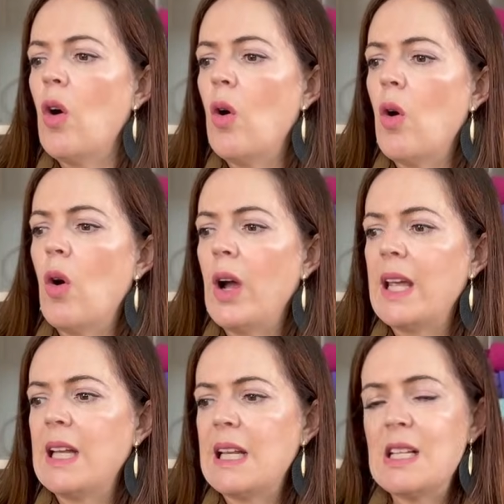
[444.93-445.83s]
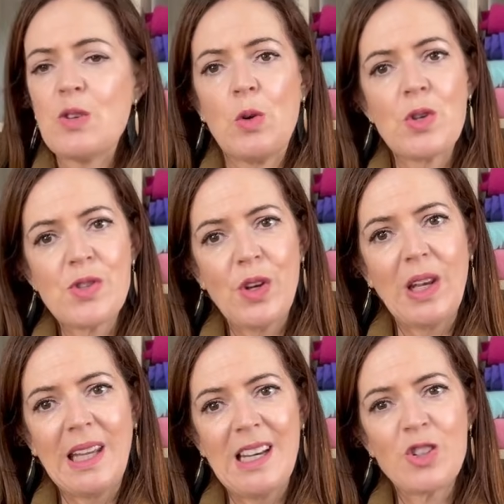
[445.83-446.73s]
or it is also
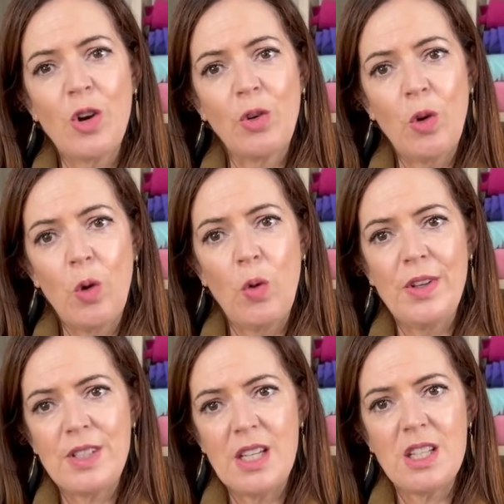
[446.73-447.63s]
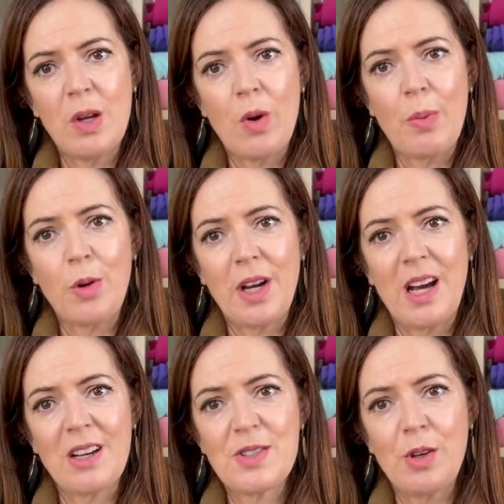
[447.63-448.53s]
linked on all the DTY
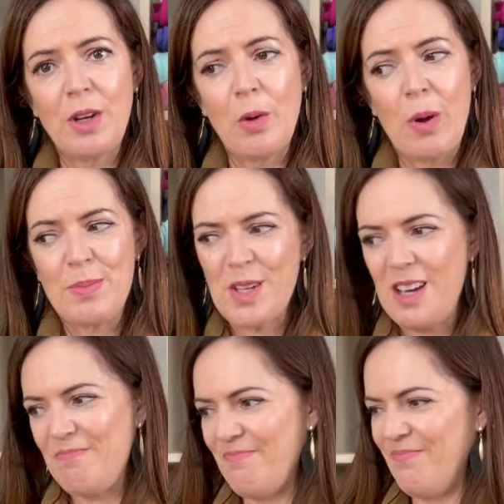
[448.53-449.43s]
products on our website.